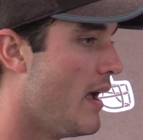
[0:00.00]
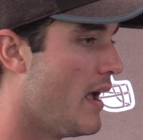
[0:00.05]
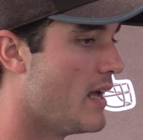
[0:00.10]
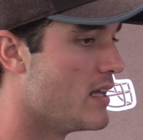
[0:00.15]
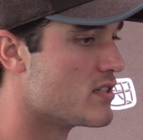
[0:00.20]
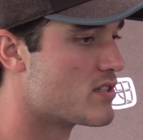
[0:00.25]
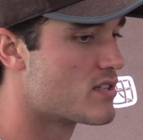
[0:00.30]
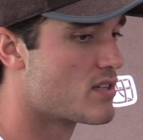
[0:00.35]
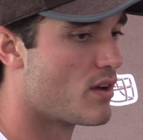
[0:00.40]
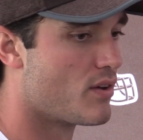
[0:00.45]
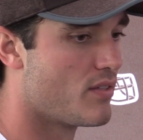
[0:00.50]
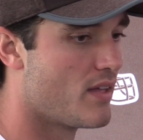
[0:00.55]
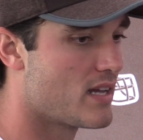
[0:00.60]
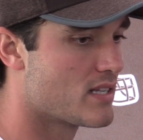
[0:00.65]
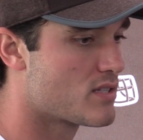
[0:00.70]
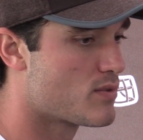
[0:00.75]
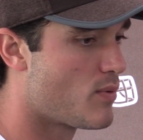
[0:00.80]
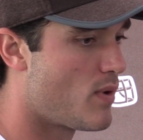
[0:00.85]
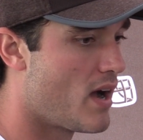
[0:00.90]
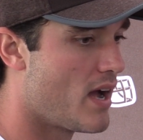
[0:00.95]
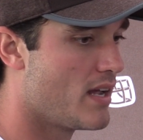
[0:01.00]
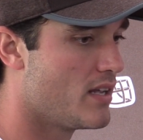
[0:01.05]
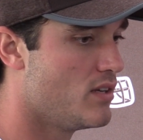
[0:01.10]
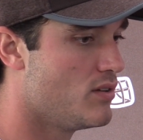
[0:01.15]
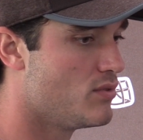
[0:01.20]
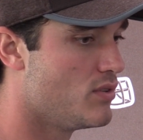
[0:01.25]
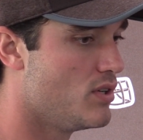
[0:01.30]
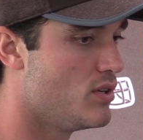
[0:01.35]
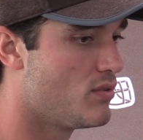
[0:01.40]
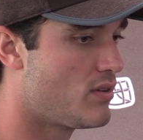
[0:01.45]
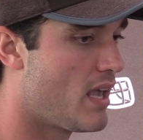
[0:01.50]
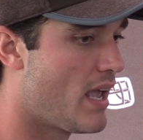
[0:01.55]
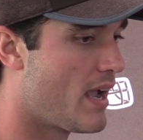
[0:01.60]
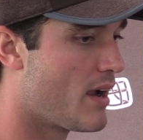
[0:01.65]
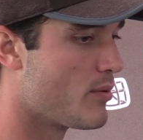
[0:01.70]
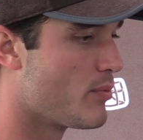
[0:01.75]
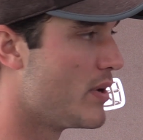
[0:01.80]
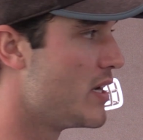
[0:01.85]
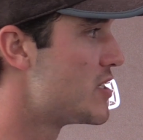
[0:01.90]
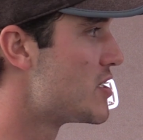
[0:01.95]
And so that's why you
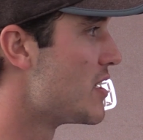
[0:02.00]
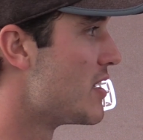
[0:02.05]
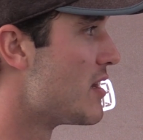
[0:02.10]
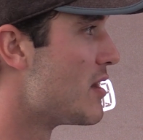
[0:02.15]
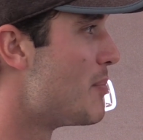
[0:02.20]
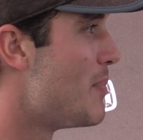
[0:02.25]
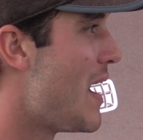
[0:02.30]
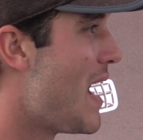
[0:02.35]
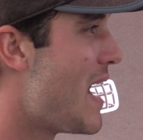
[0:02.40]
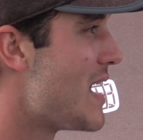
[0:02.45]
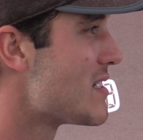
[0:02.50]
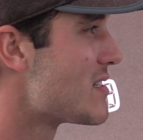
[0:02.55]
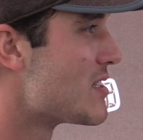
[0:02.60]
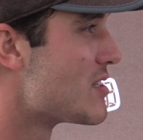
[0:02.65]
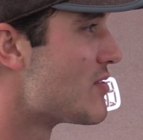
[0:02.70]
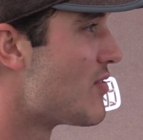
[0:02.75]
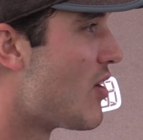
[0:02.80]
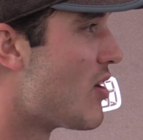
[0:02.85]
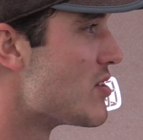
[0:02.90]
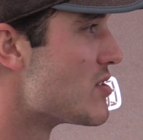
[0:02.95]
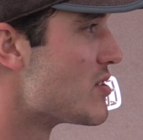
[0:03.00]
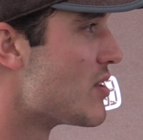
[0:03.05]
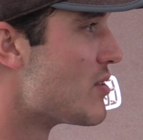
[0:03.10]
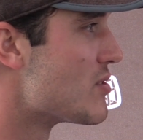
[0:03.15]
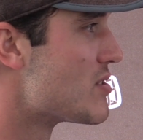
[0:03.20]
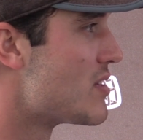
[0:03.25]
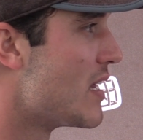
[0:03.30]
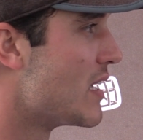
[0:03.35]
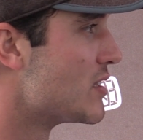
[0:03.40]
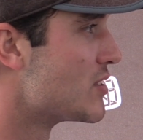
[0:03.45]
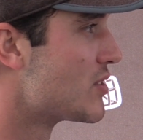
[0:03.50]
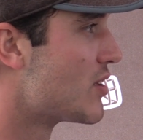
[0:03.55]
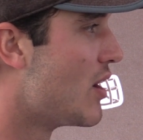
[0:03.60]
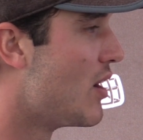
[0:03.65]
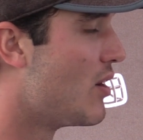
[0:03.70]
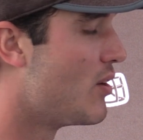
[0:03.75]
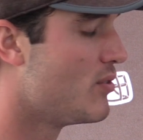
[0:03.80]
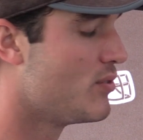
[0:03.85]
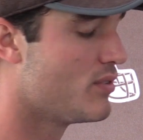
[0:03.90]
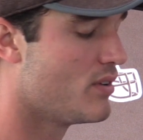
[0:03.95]
can't reach into the past as far as those things
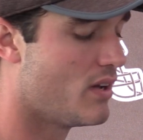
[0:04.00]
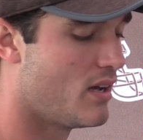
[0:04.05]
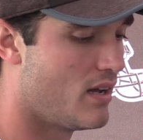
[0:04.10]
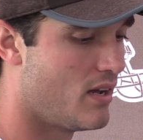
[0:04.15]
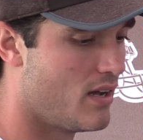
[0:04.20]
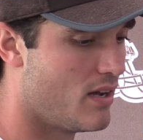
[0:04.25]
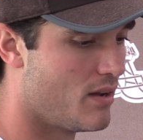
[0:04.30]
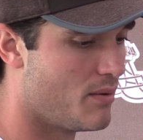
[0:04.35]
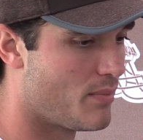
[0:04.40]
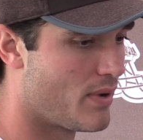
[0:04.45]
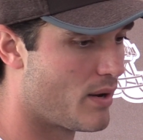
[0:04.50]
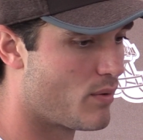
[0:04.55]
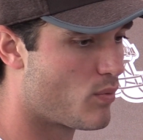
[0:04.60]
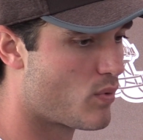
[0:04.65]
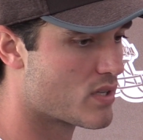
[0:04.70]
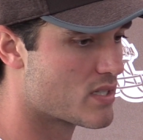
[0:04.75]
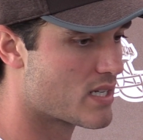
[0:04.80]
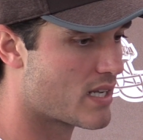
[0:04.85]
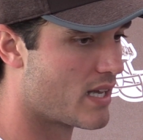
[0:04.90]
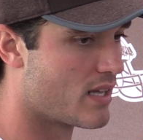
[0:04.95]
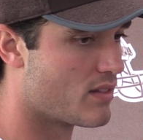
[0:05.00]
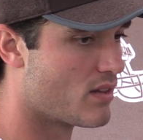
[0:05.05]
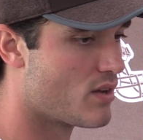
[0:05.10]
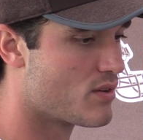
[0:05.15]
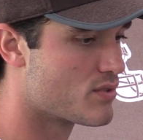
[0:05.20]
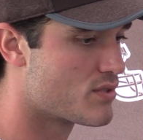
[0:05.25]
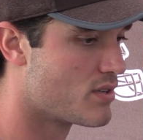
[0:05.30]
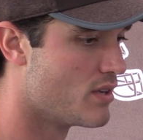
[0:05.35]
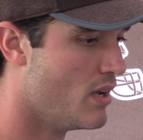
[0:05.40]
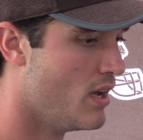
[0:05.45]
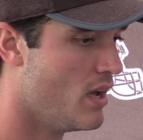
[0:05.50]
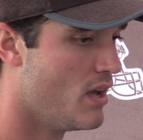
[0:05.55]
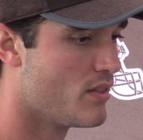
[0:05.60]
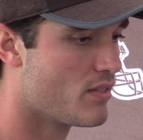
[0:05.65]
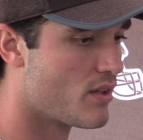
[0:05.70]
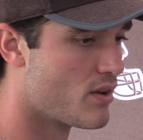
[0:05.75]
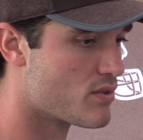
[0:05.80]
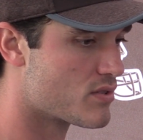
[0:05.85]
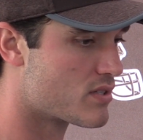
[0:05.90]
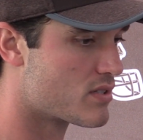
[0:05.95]
go. And once again,
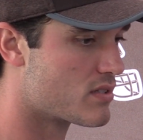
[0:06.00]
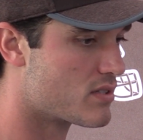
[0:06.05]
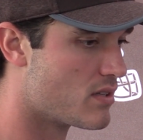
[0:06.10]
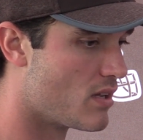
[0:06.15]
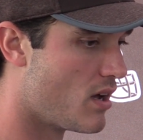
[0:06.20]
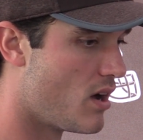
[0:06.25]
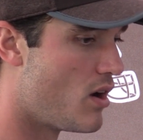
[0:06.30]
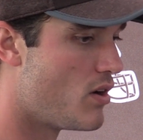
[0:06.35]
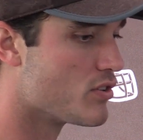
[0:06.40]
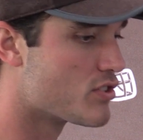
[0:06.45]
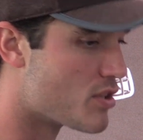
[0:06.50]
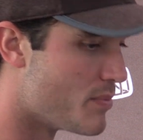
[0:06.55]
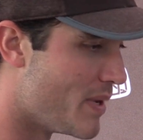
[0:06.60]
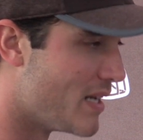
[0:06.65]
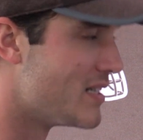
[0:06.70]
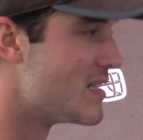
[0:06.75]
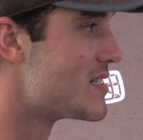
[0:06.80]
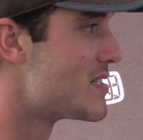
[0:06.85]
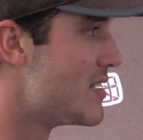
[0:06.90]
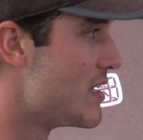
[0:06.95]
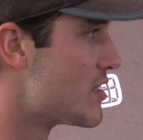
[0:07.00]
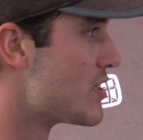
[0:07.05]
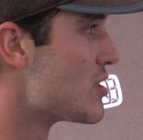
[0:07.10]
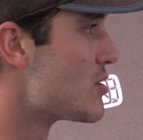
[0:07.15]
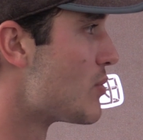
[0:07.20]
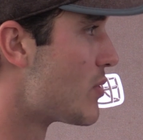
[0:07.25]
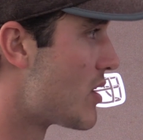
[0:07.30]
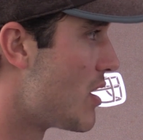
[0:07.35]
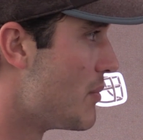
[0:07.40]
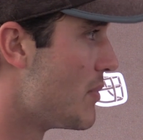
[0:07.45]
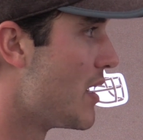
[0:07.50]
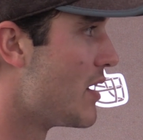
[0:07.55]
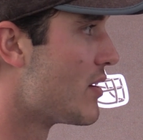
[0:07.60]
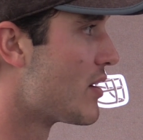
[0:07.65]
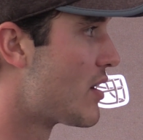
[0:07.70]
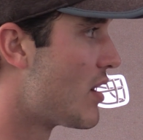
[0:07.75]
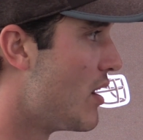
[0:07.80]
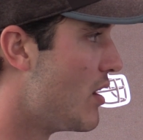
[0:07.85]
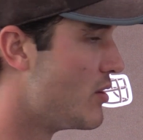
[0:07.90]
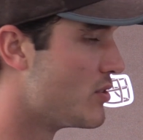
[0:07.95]
those ultimate decisions will come down
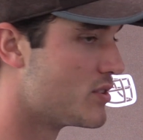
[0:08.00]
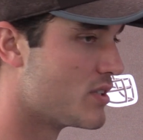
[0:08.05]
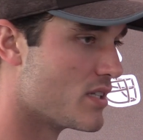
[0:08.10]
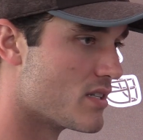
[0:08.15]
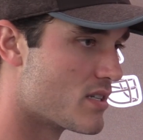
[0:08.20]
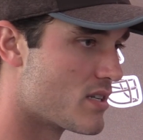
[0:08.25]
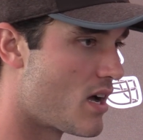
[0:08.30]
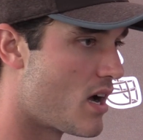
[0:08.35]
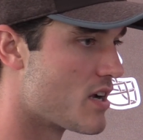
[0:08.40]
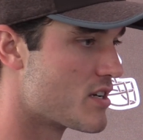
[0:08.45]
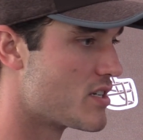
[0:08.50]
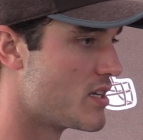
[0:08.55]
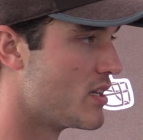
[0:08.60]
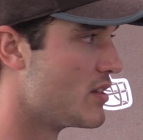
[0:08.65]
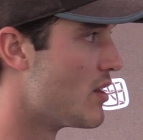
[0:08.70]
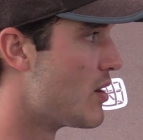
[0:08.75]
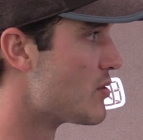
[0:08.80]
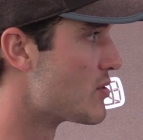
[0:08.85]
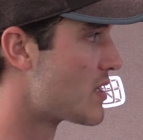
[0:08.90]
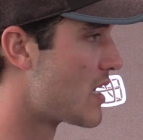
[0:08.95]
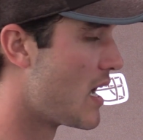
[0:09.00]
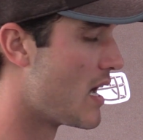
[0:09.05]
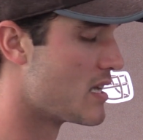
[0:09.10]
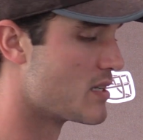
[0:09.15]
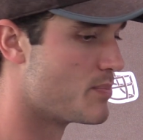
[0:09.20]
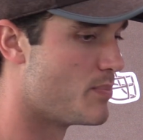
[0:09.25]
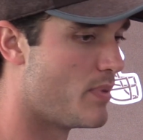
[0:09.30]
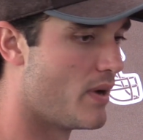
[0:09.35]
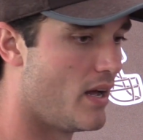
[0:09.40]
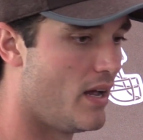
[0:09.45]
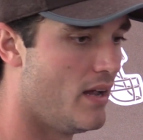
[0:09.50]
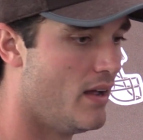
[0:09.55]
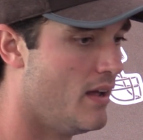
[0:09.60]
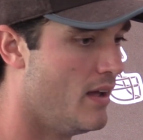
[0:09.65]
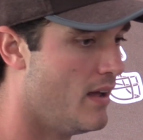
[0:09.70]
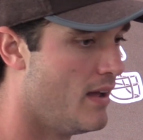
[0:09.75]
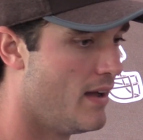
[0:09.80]
to Coach and Sashi and those guys. But